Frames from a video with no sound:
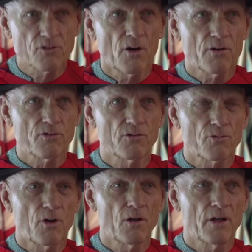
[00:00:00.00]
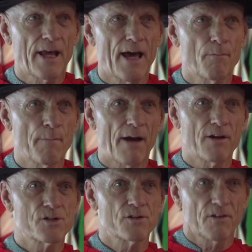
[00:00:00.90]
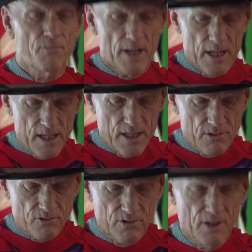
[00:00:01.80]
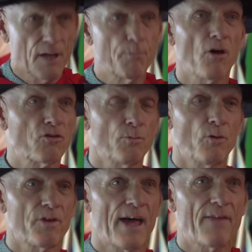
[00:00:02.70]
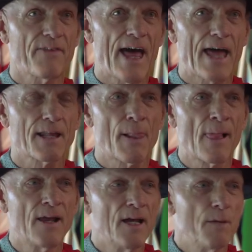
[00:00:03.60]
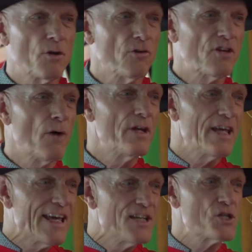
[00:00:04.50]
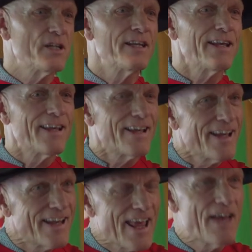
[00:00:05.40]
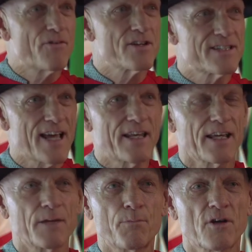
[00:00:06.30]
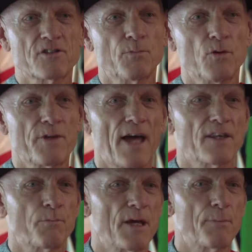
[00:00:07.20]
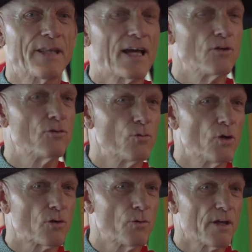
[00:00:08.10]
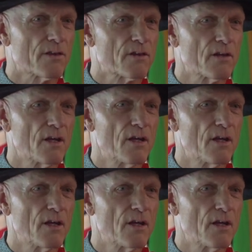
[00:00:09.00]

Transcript: Doris's role in our marriage of many years. Impossible without that. But also in each and, and every setting, impossible without the people that you do work with.